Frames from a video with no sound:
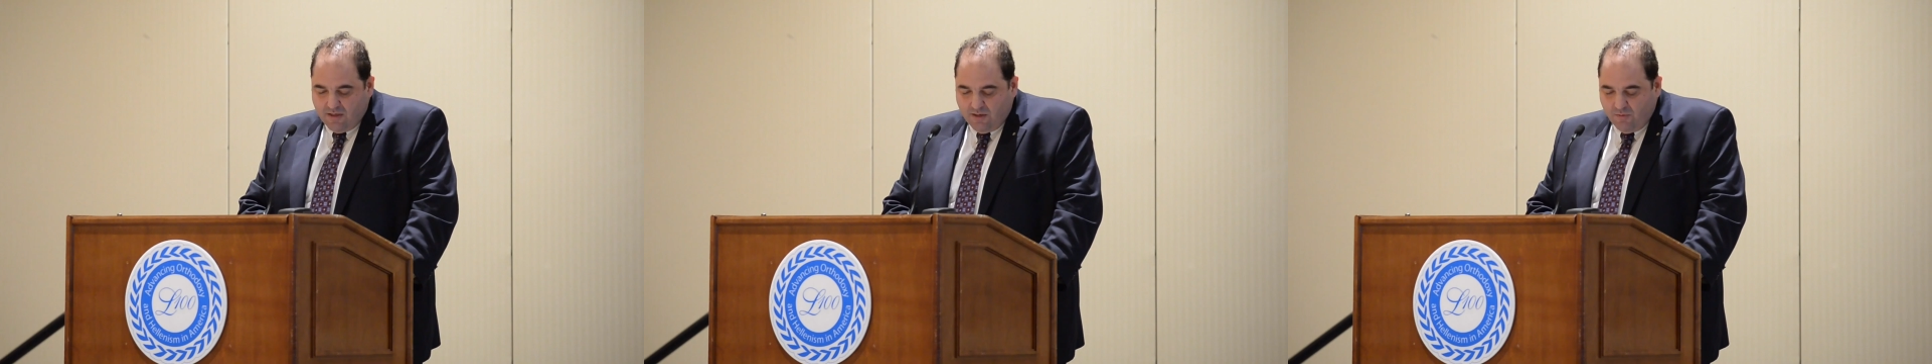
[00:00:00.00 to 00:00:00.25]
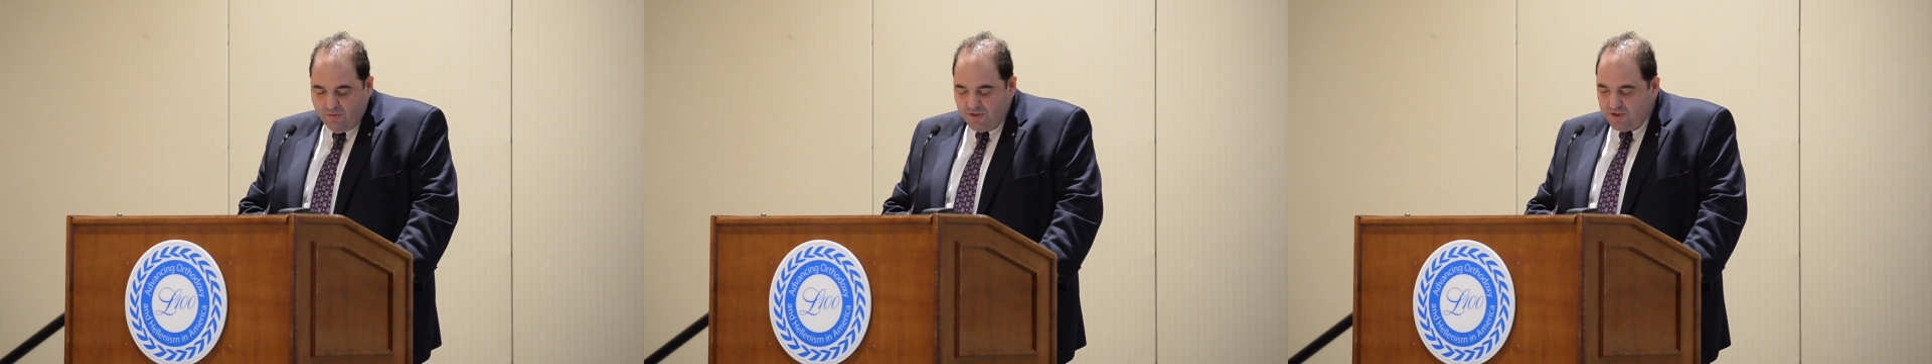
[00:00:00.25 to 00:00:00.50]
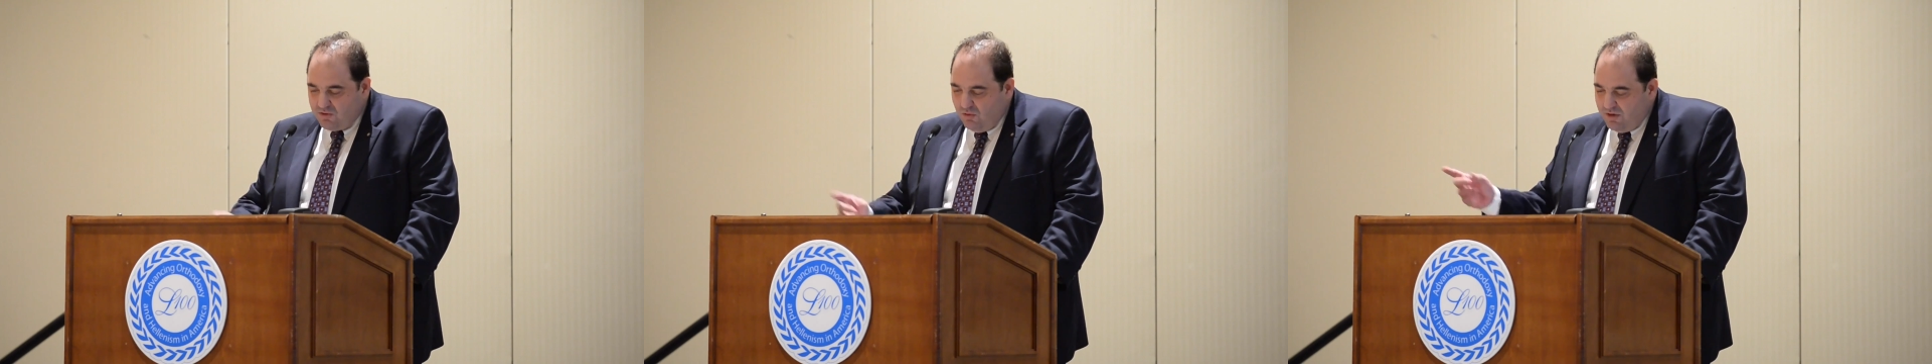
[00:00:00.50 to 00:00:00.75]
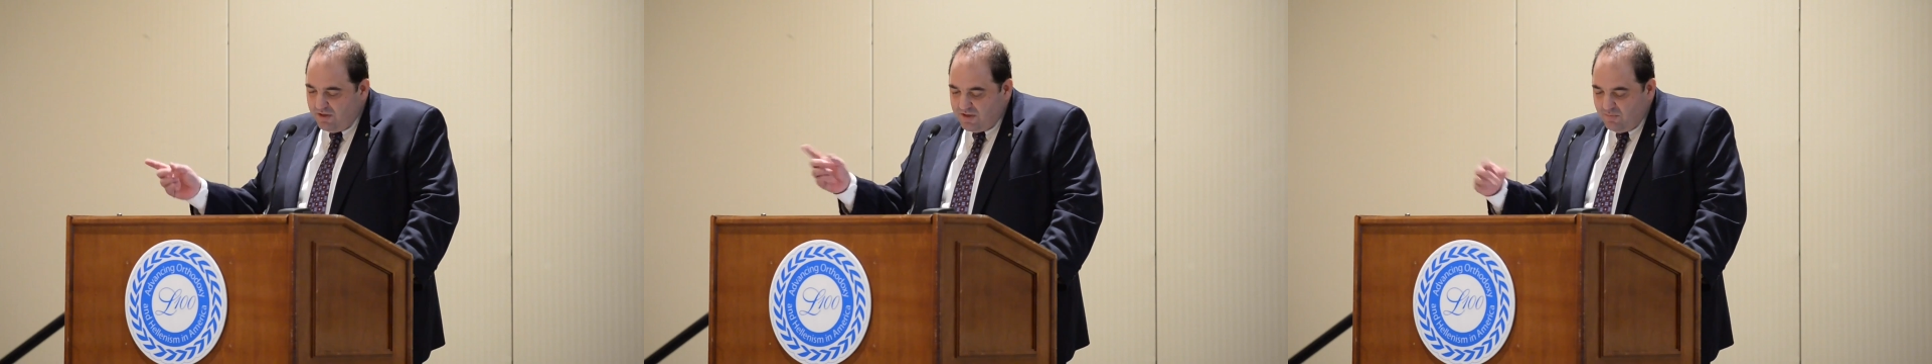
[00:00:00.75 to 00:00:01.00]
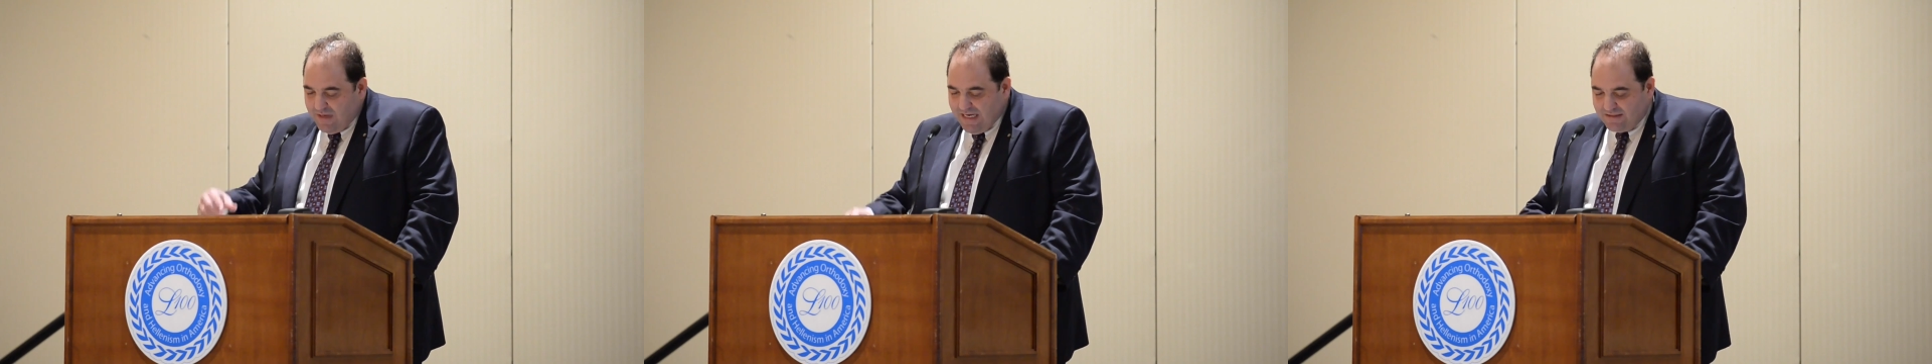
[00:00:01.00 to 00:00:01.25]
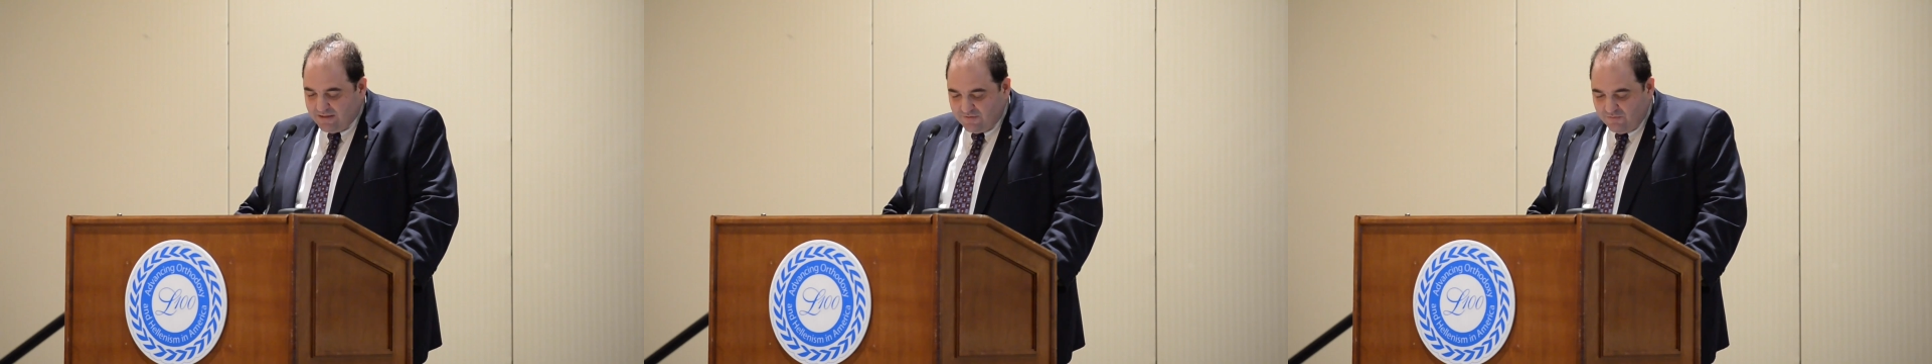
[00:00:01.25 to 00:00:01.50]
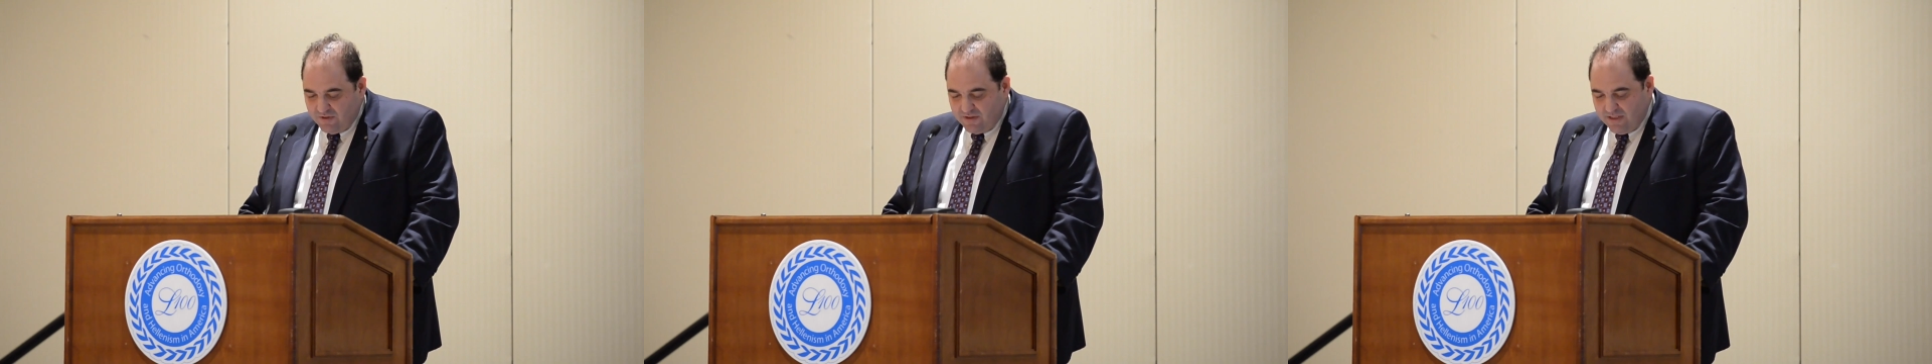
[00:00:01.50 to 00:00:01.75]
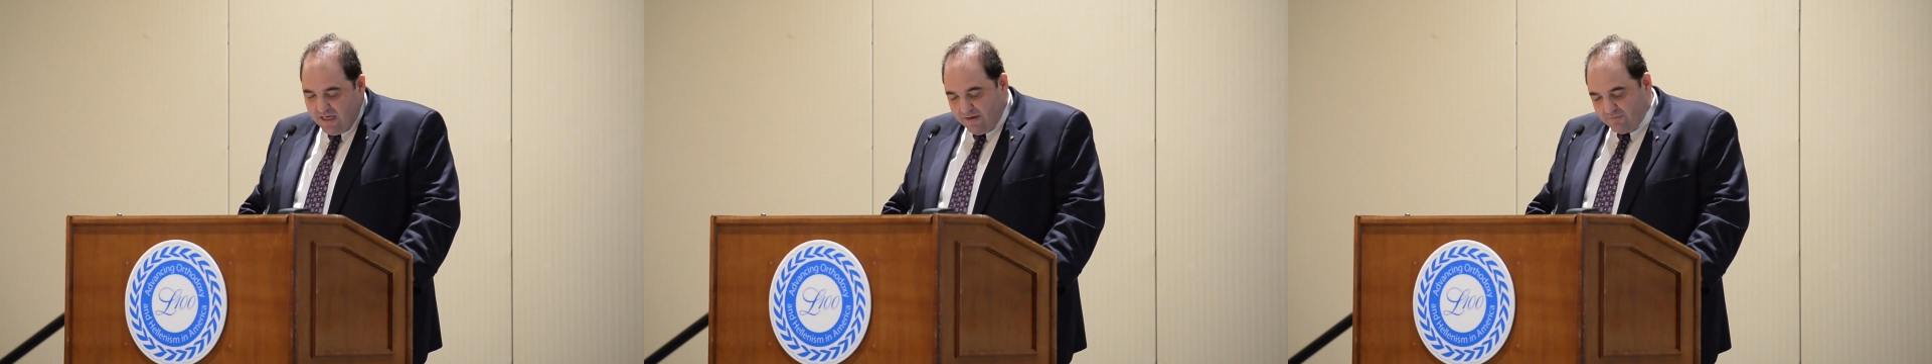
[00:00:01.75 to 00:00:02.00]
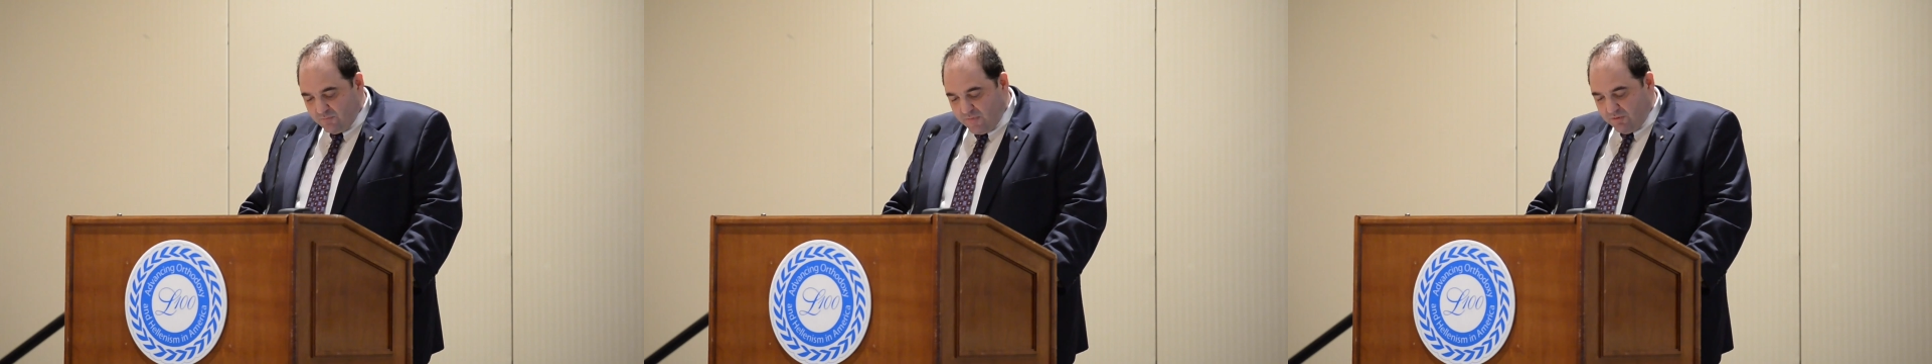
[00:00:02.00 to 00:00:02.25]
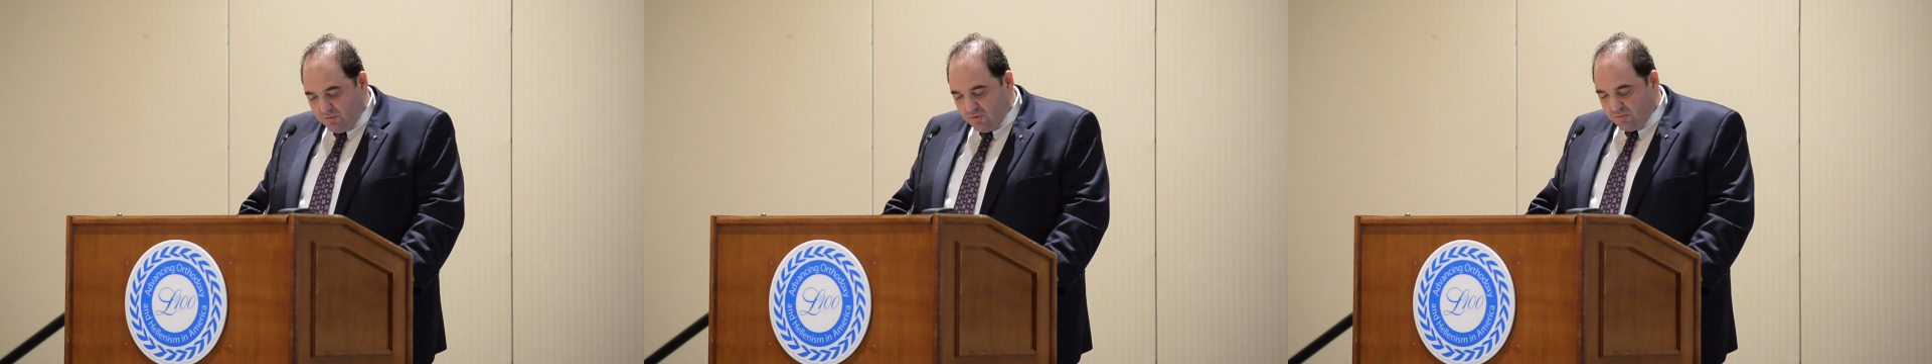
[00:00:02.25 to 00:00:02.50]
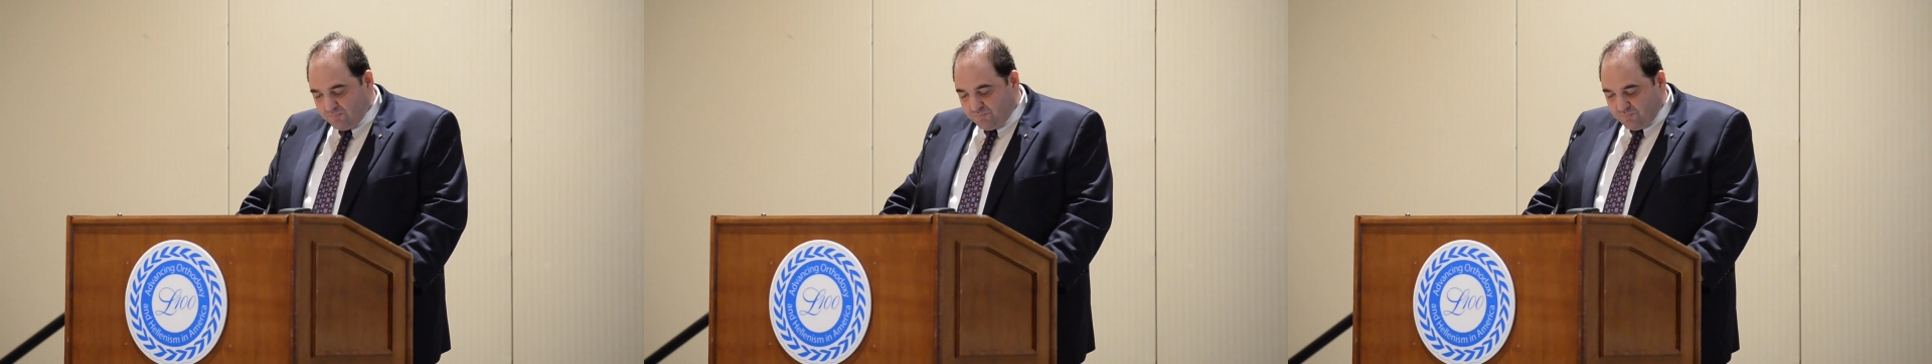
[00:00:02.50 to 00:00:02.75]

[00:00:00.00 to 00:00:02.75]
and we were just going to Damascus for the day from Beirut